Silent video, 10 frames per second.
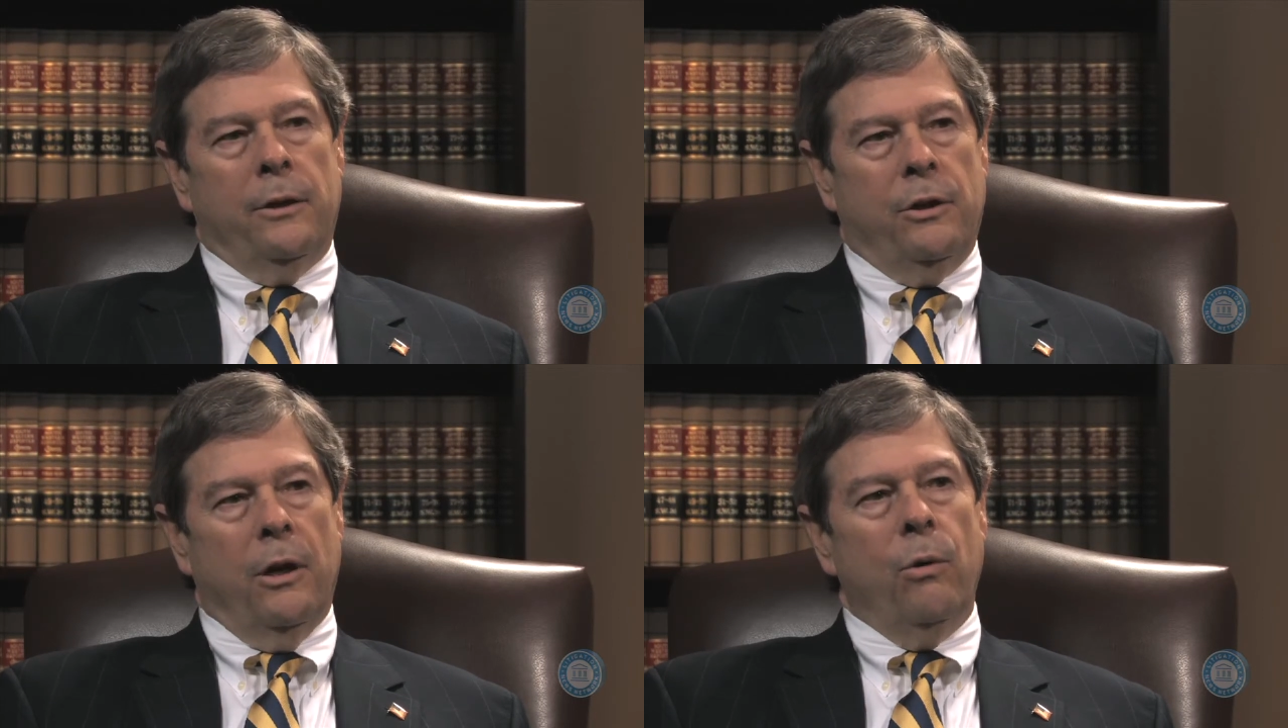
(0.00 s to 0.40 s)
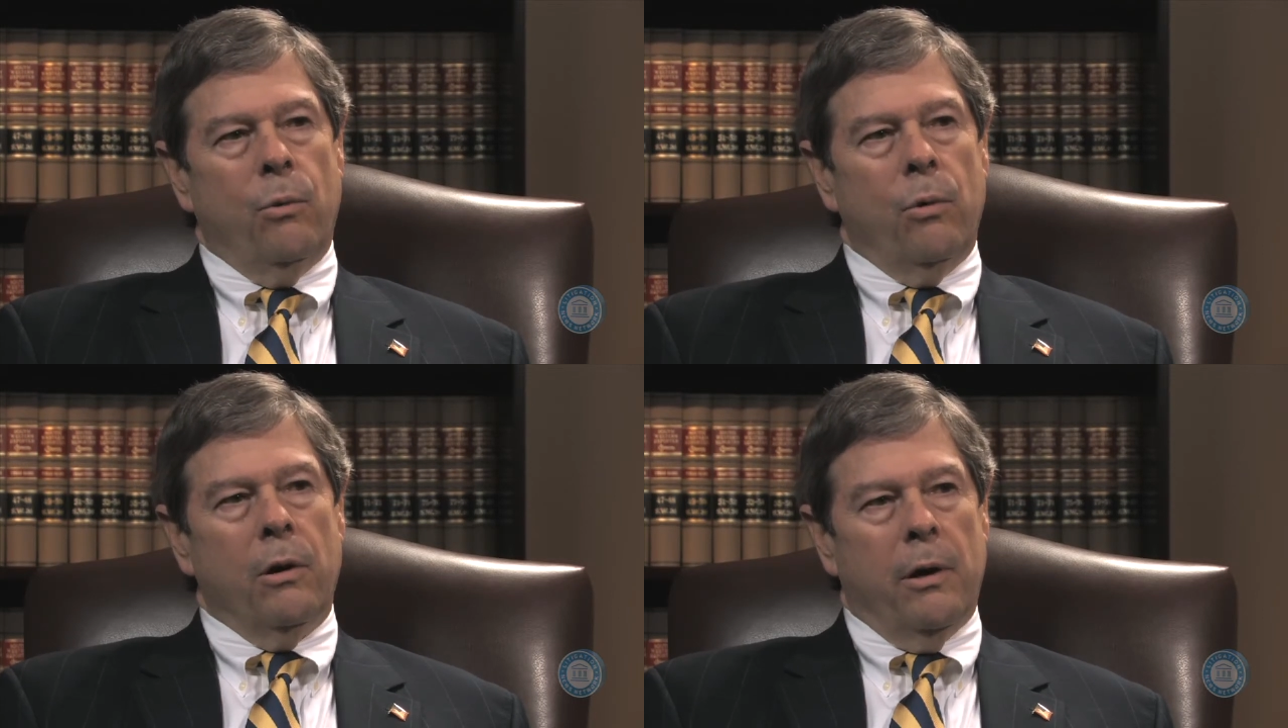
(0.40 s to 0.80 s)
don't
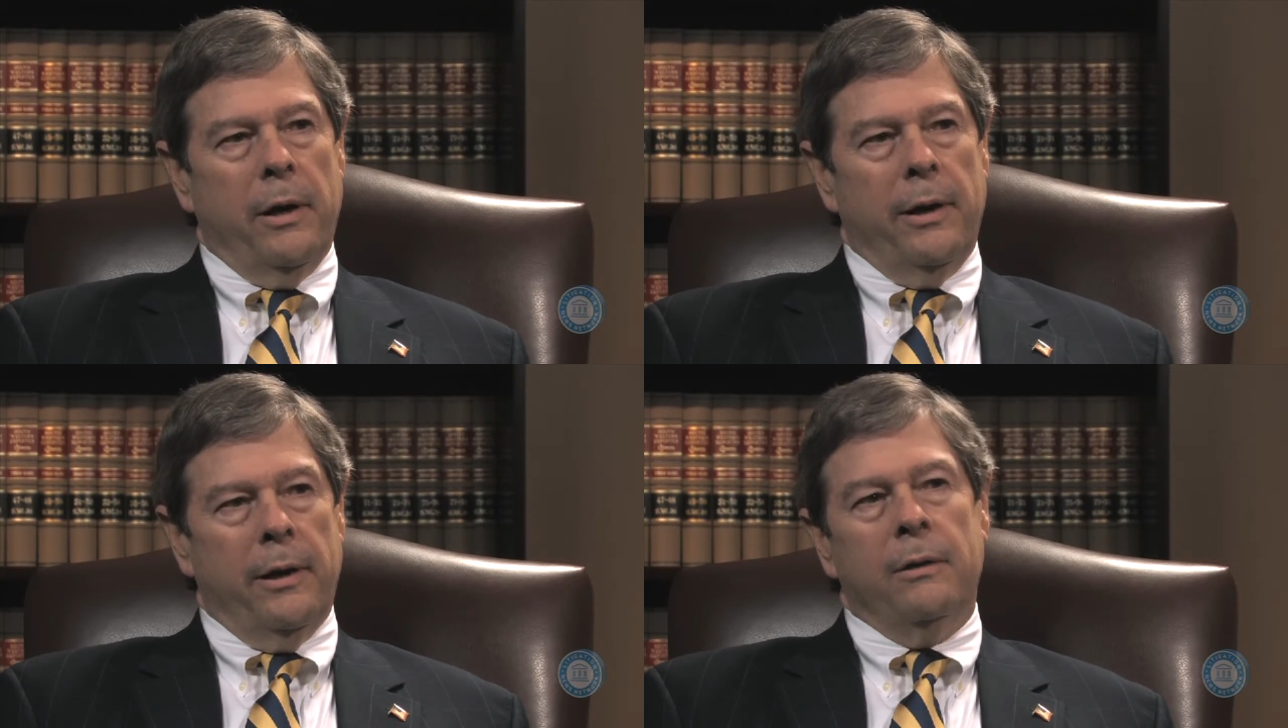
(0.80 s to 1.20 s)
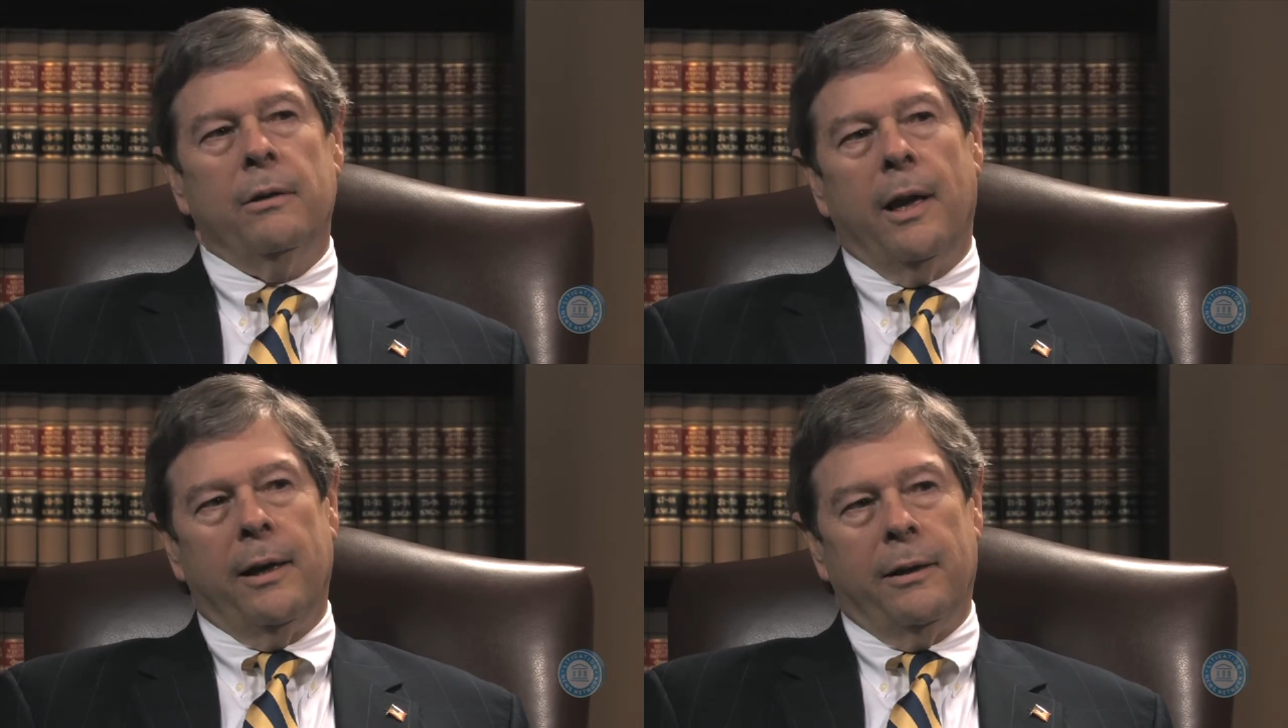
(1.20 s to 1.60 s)
worry
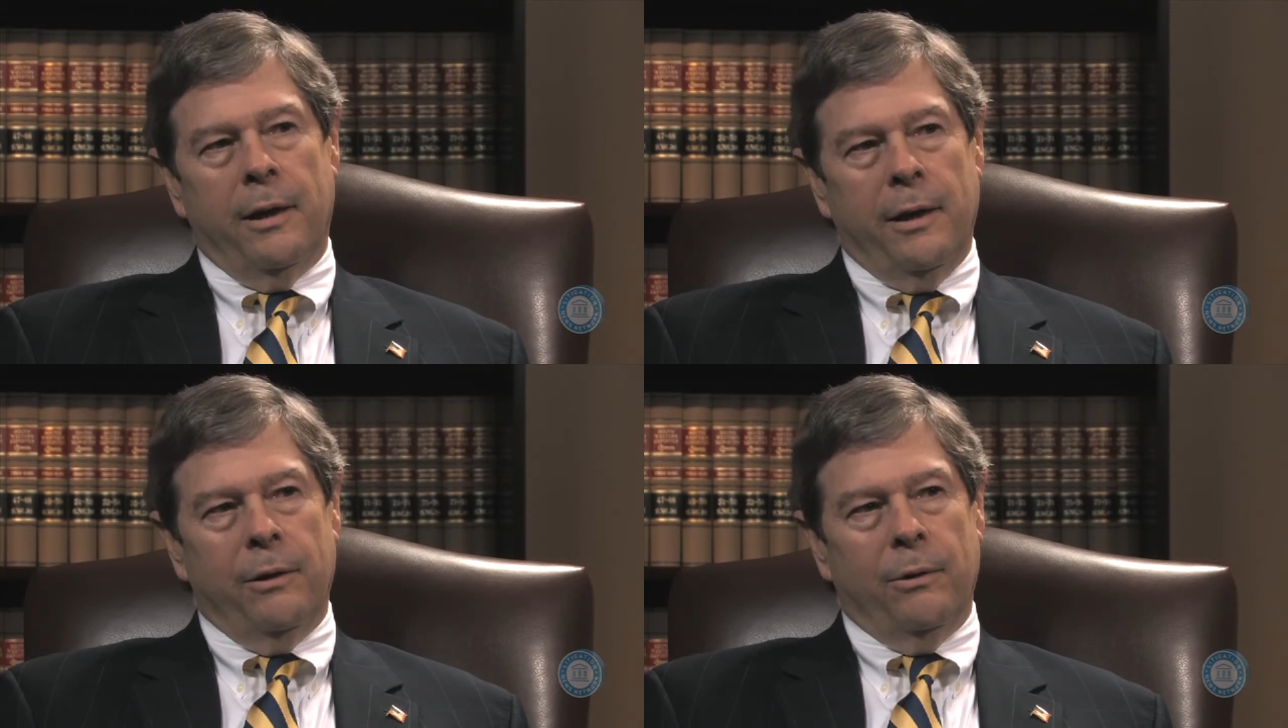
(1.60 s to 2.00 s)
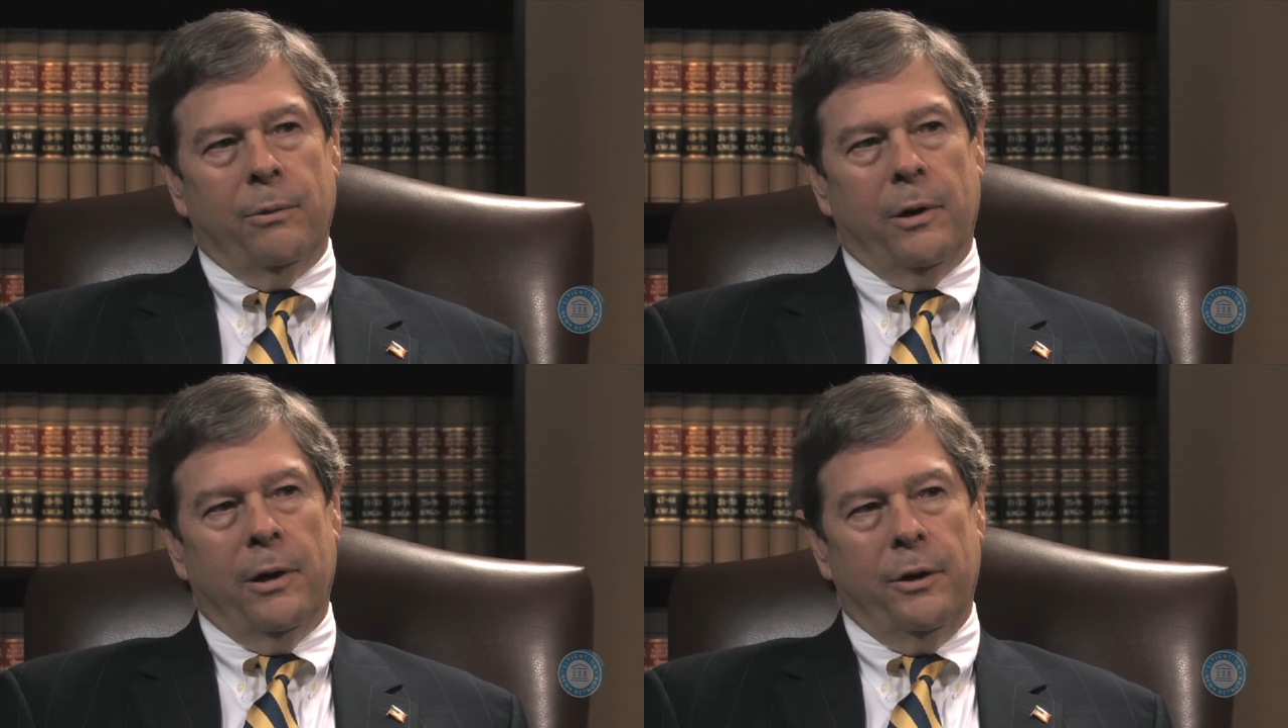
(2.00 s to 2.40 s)
until I tell you to
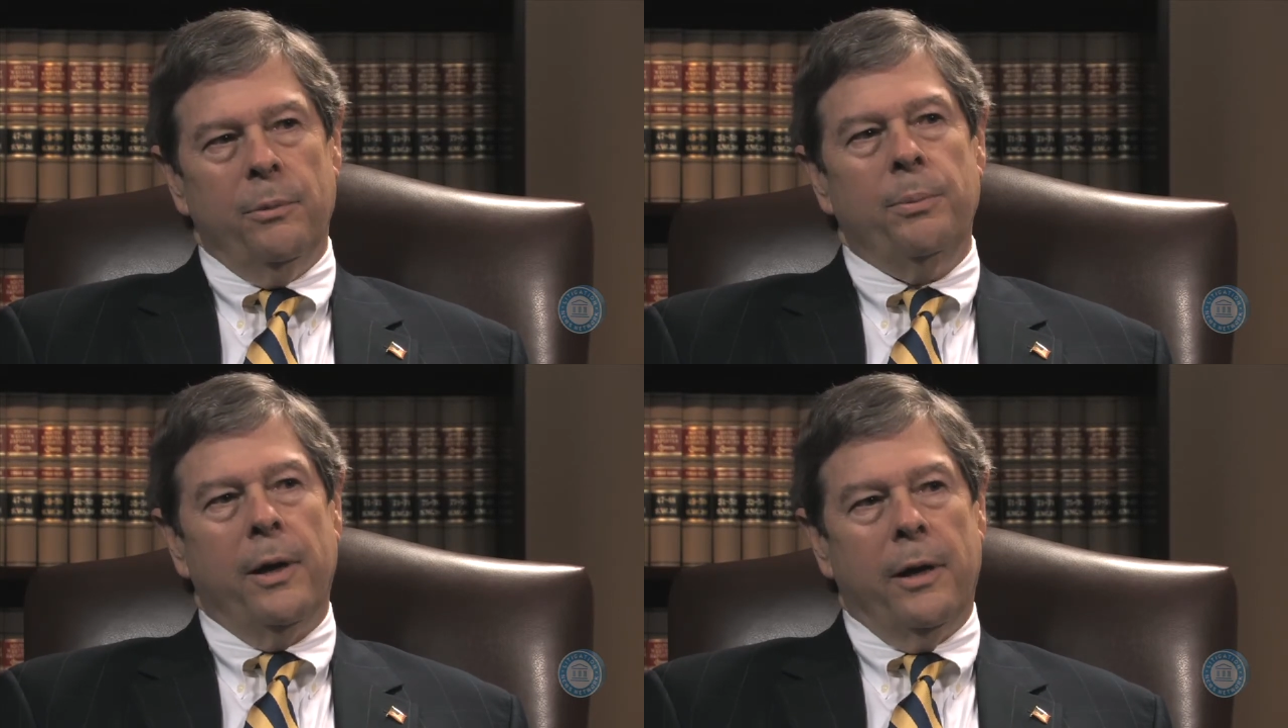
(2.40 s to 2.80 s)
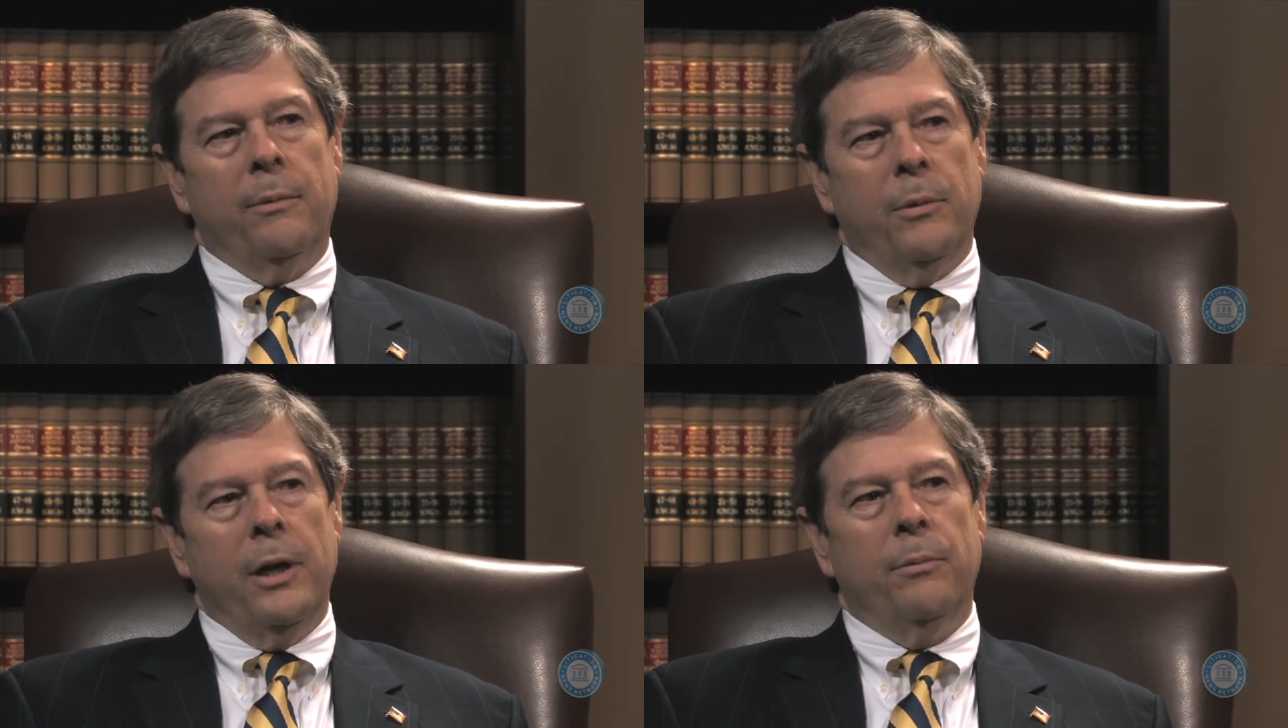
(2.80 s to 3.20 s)
worry. You're paying me